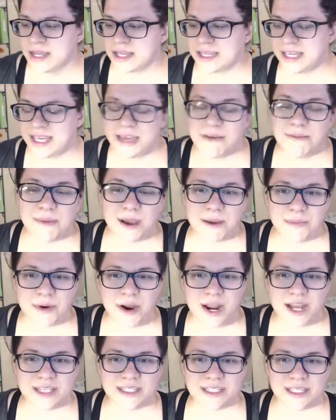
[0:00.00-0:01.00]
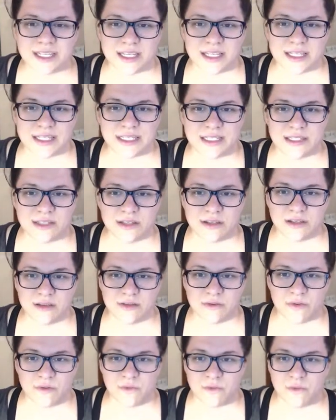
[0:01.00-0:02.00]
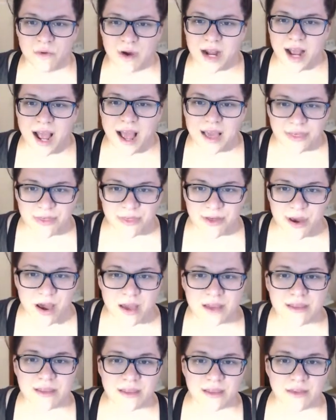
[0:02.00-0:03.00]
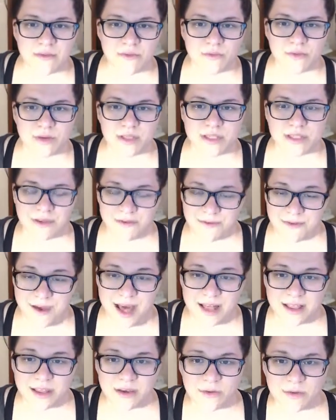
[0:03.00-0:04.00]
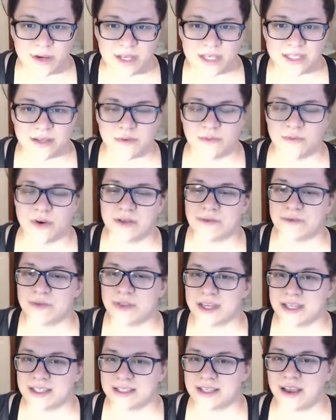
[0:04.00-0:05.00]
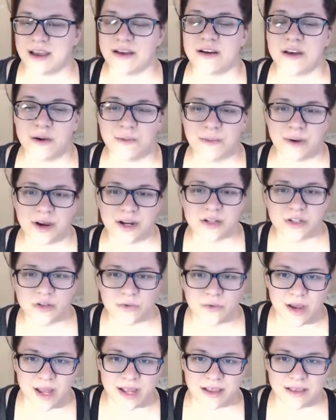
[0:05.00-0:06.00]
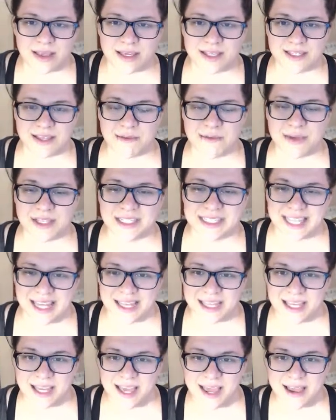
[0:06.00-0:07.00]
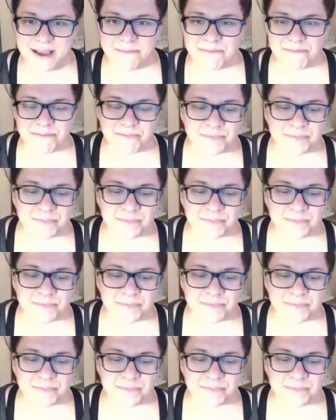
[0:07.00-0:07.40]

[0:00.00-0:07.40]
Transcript: keep my prices what I thought what the value was and what things and compared to what things have been selling at,